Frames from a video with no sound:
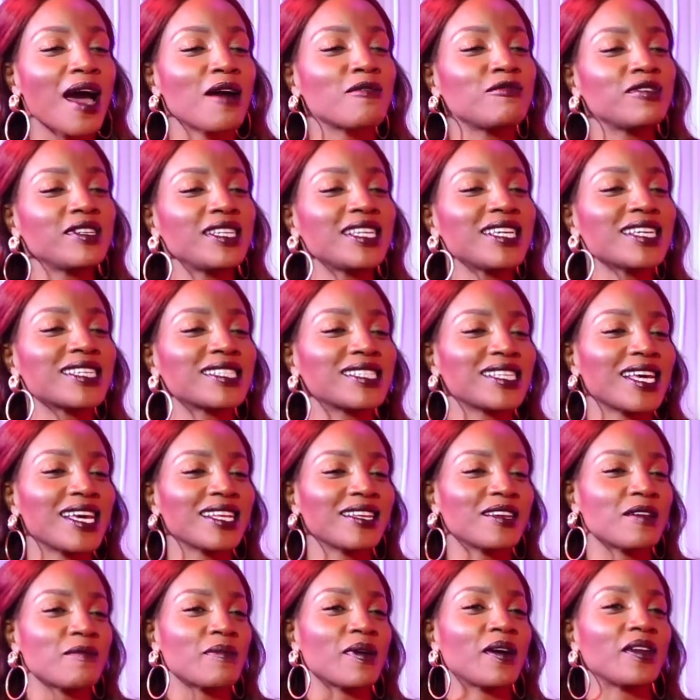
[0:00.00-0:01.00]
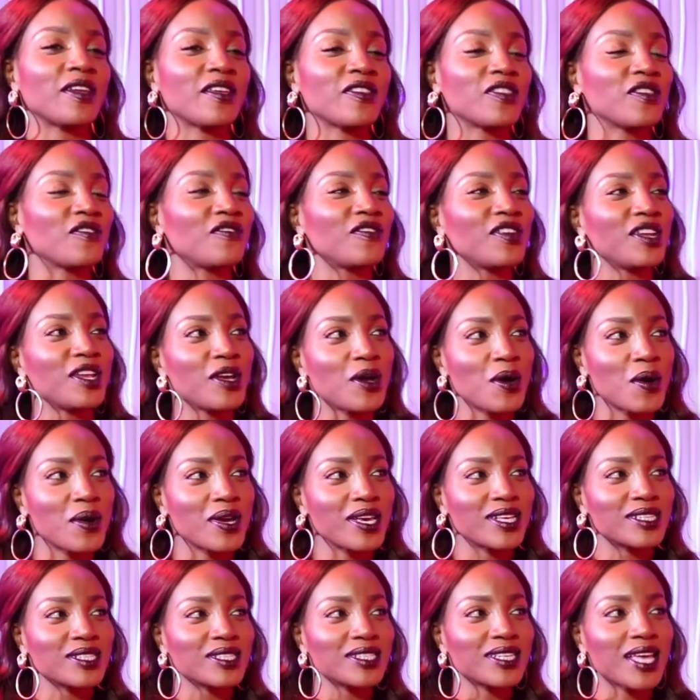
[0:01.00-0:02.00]
I'm really excited about it. The video
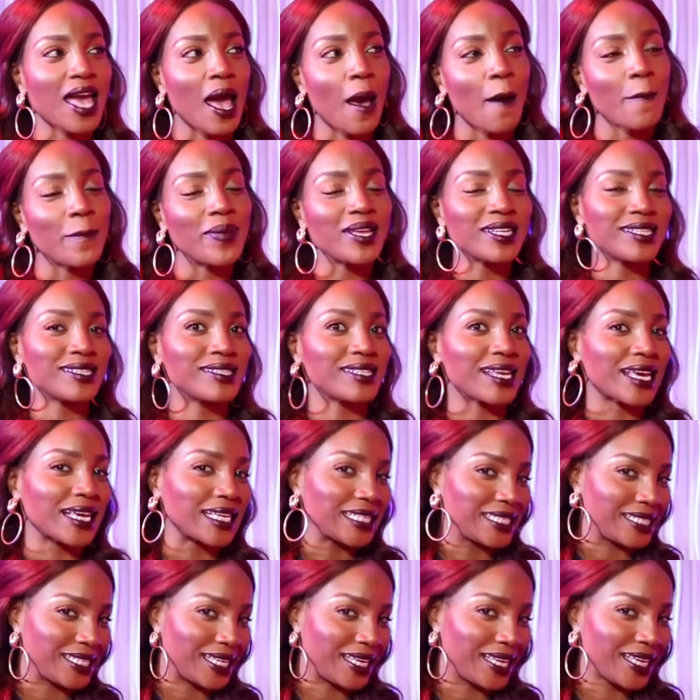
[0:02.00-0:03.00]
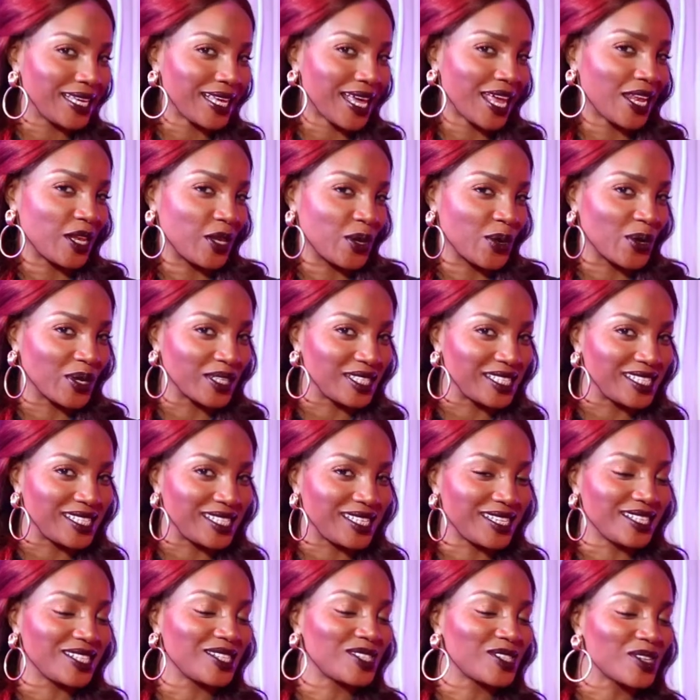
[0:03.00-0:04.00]
is a bit sexy and naughty,